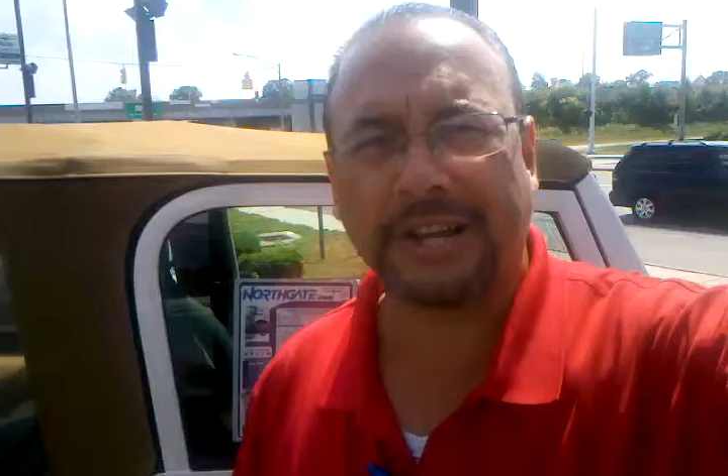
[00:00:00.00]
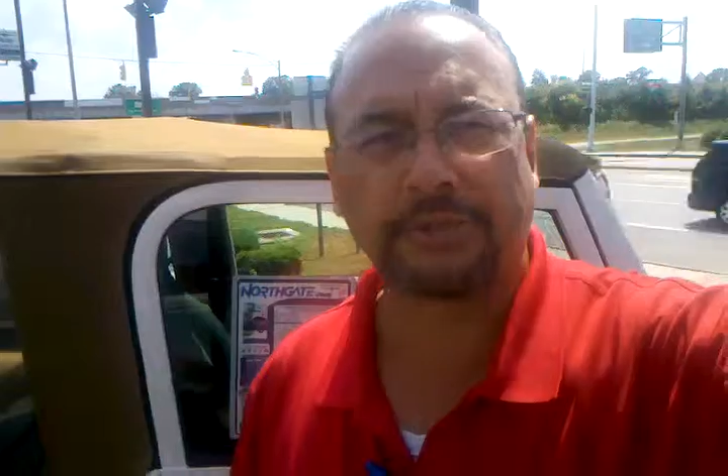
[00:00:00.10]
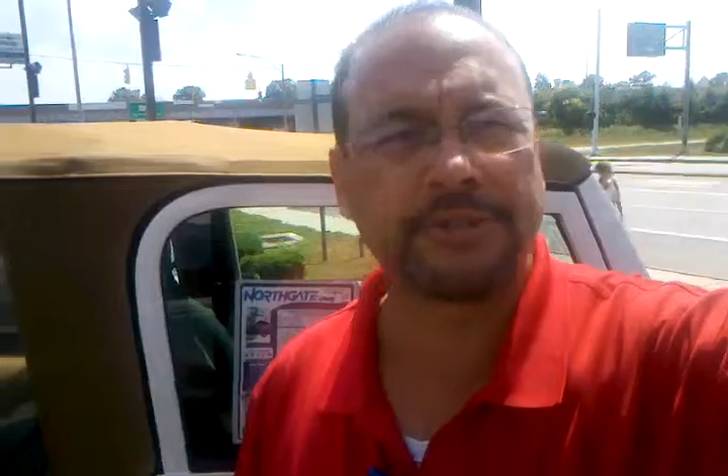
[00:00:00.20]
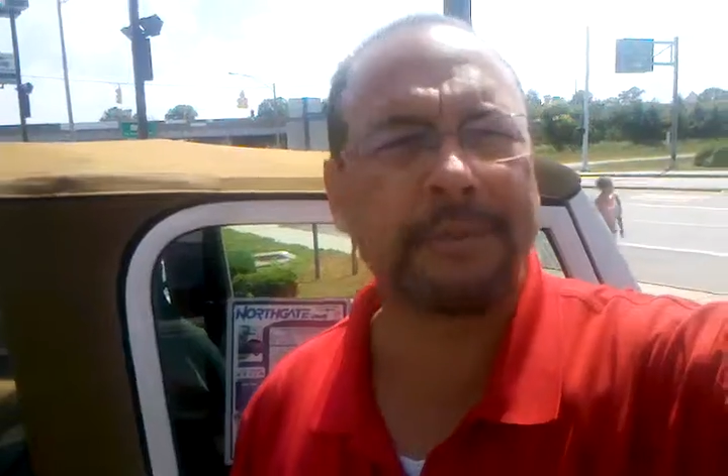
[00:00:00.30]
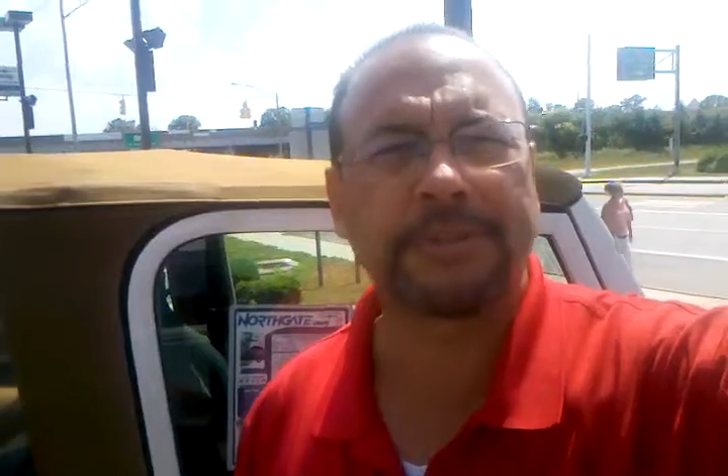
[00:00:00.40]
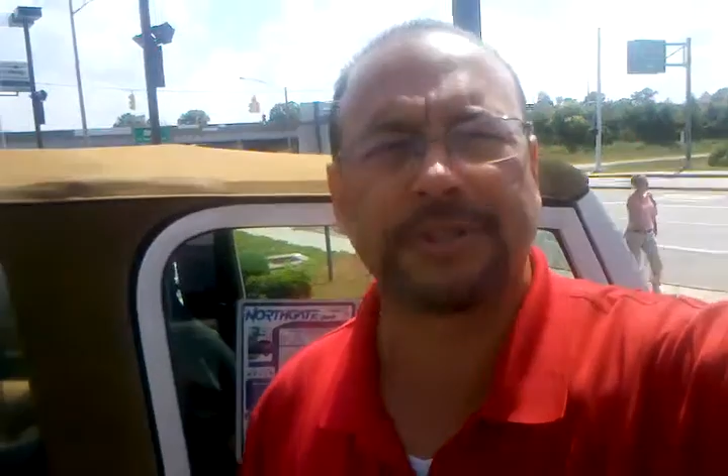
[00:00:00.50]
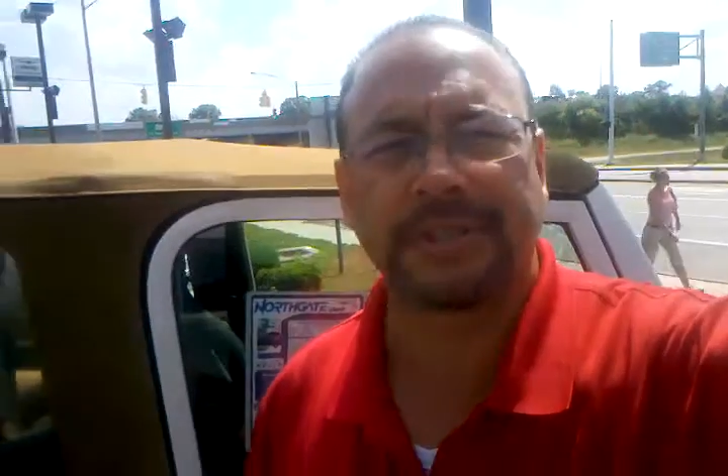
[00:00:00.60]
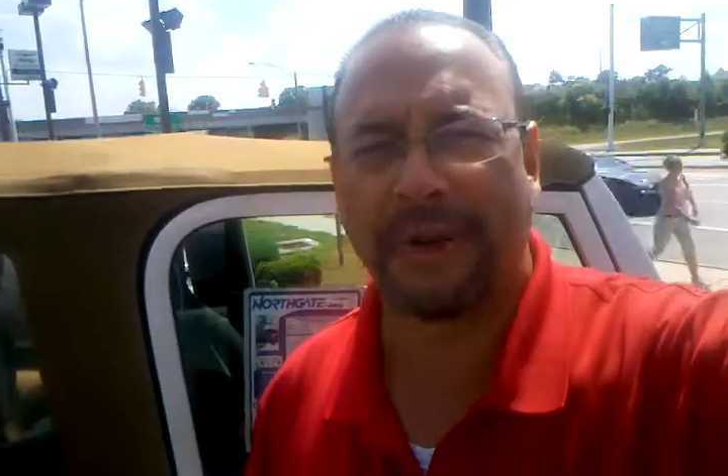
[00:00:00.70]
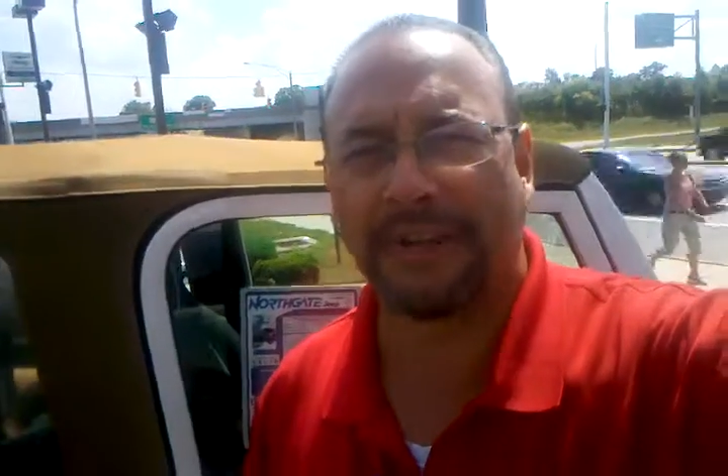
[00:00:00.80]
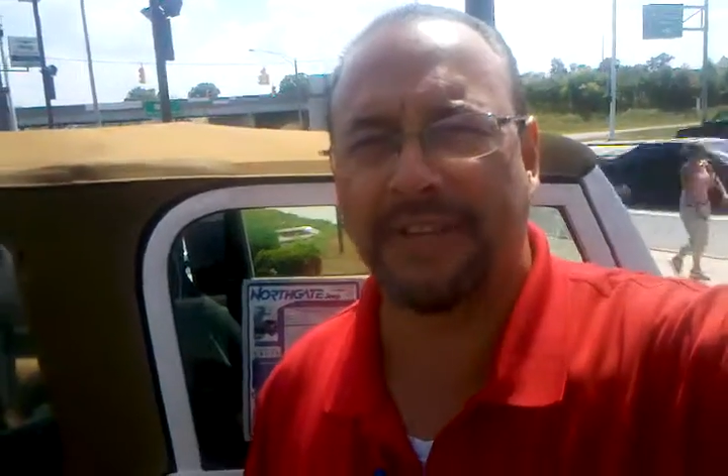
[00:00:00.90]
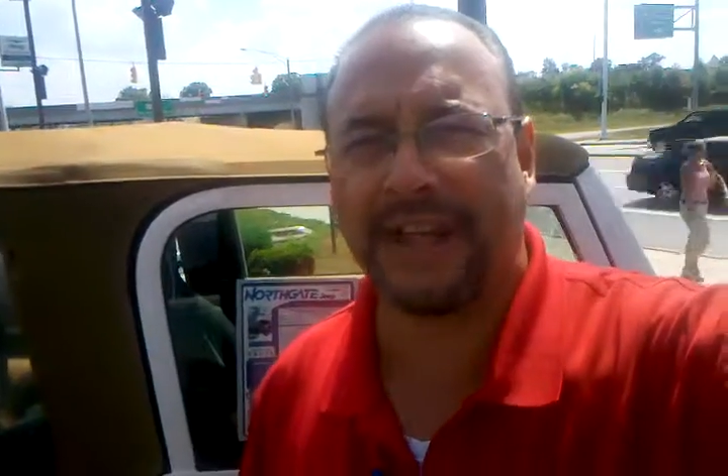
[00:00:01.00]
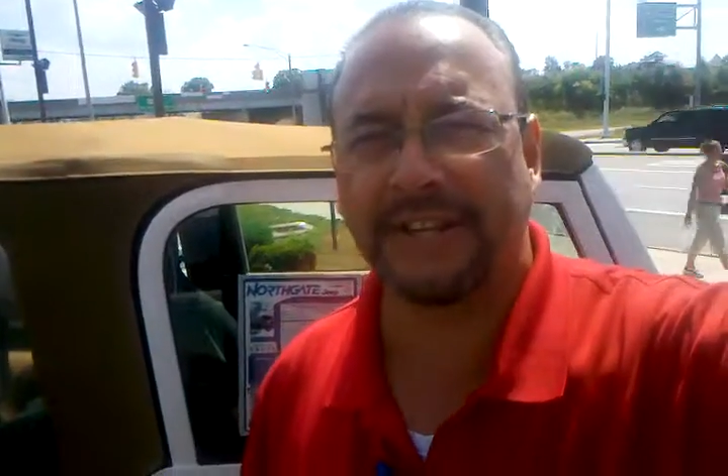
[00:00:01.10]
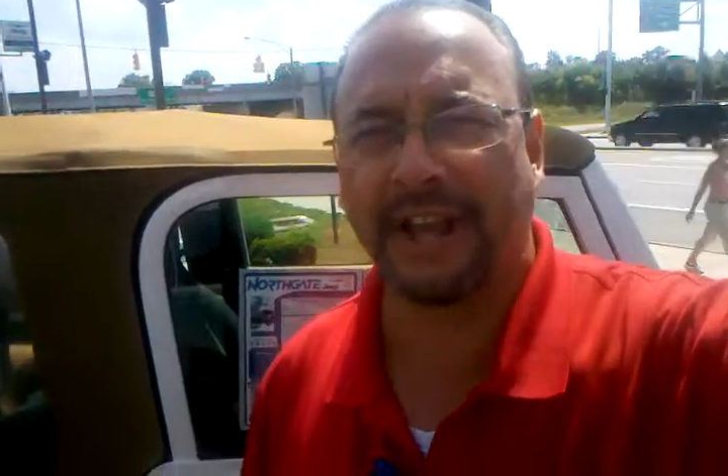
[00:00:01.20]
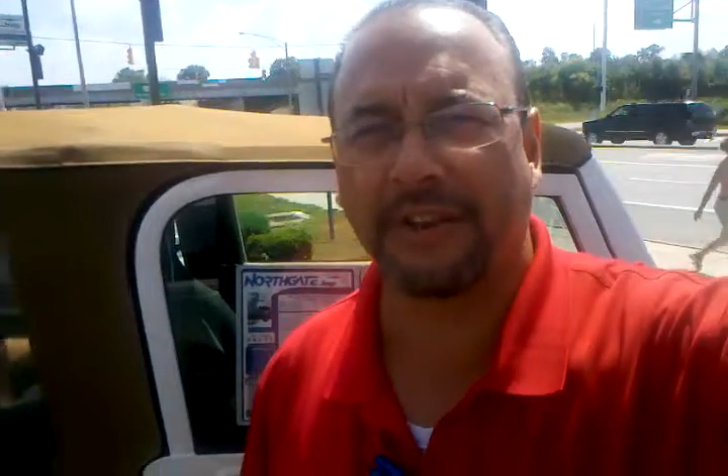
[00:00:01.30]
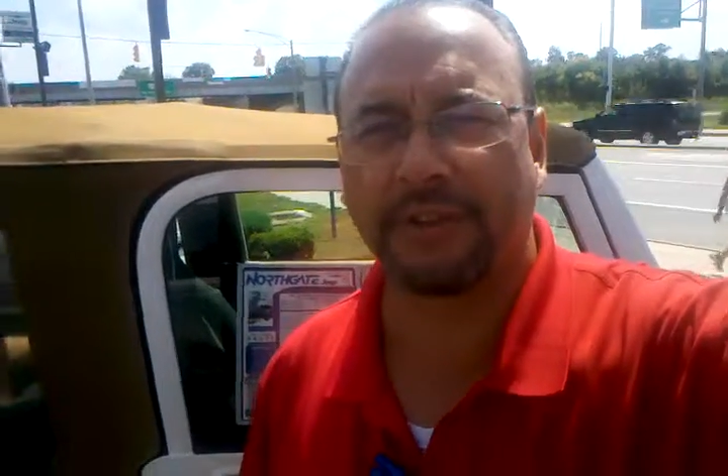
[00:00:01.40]
The actual temperature is about
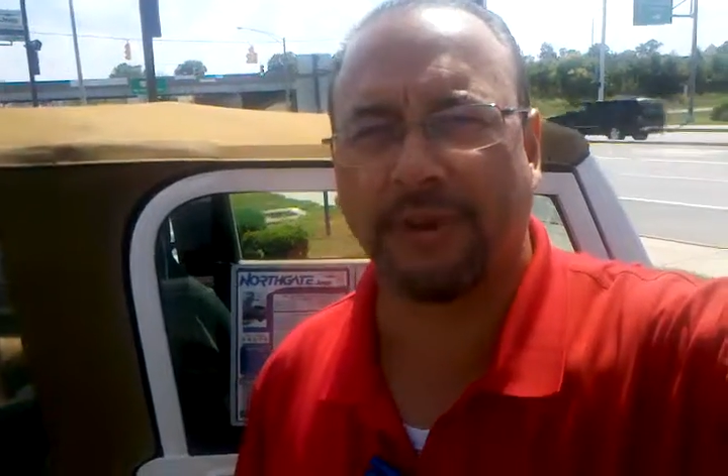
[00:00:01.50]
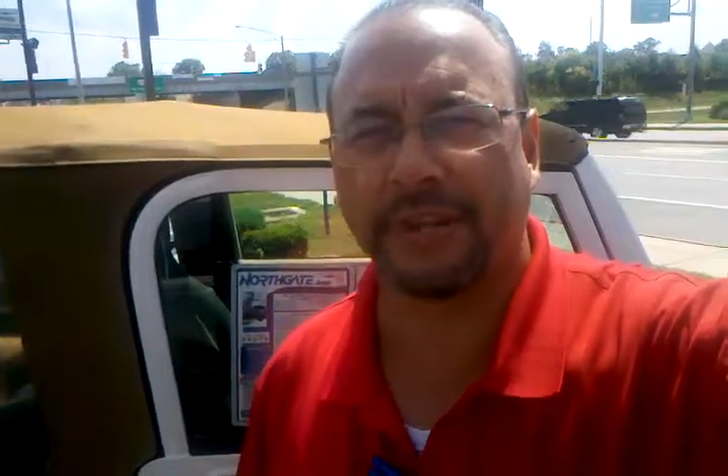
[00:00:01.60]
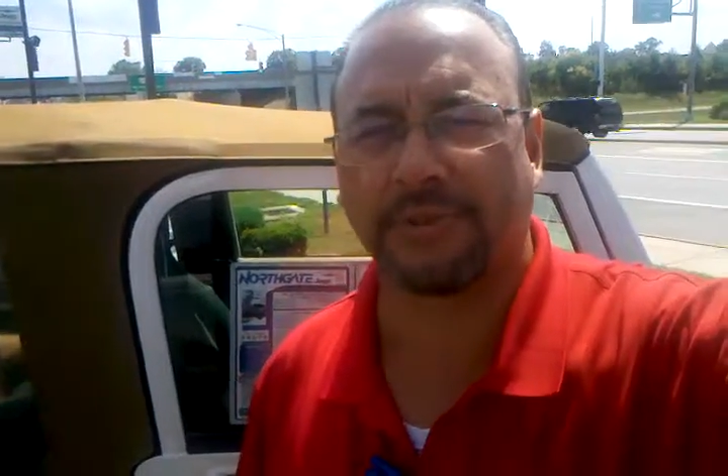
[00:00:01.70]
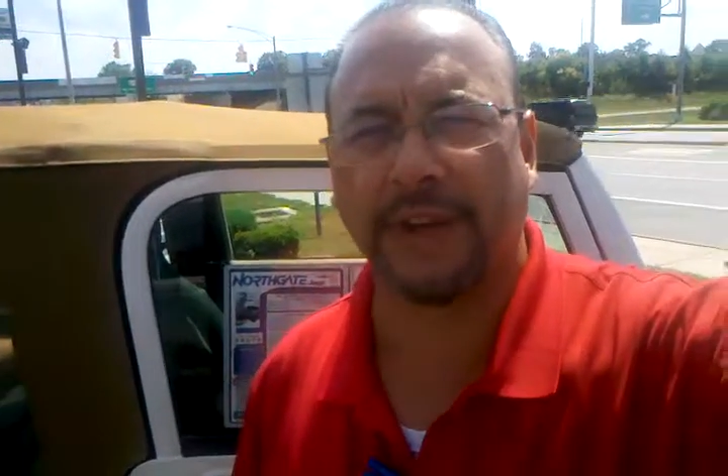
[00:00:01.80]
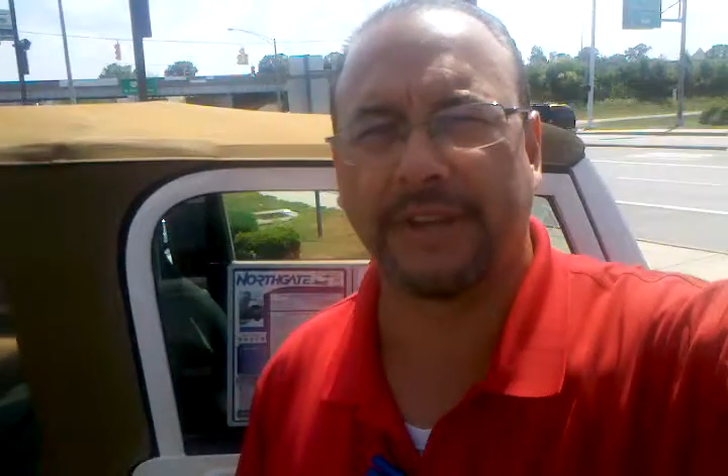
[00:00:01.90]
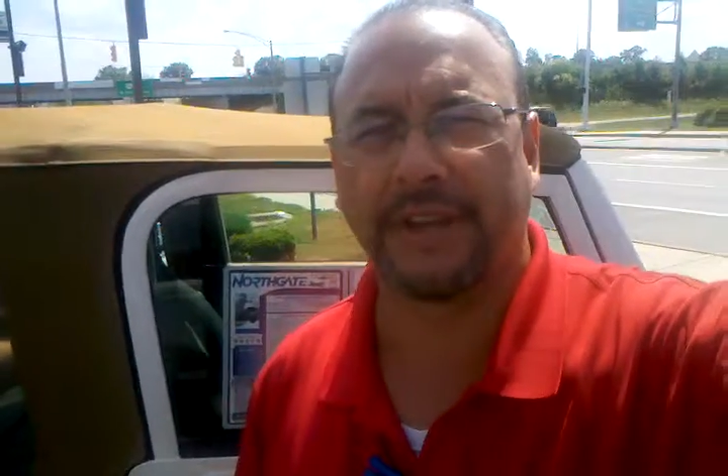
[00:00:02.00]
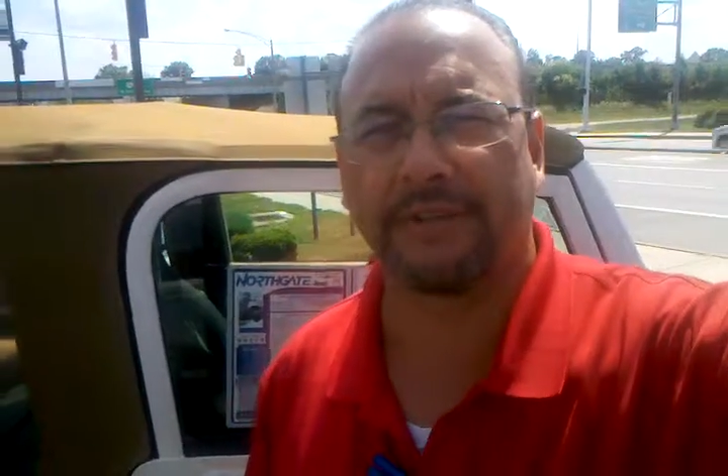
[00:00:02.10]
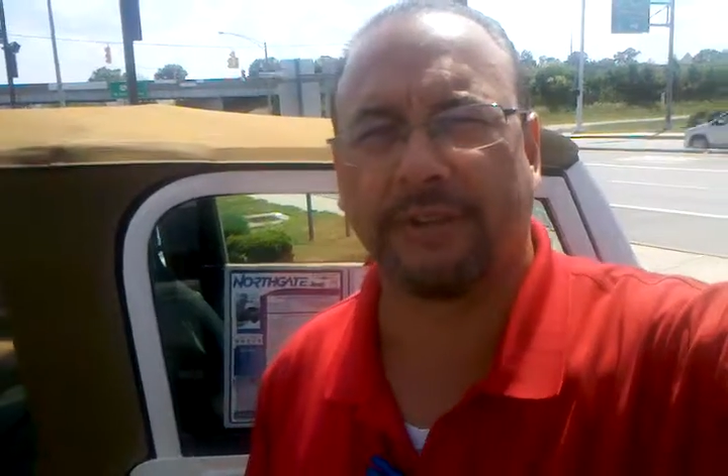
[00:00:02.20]
99 degrees right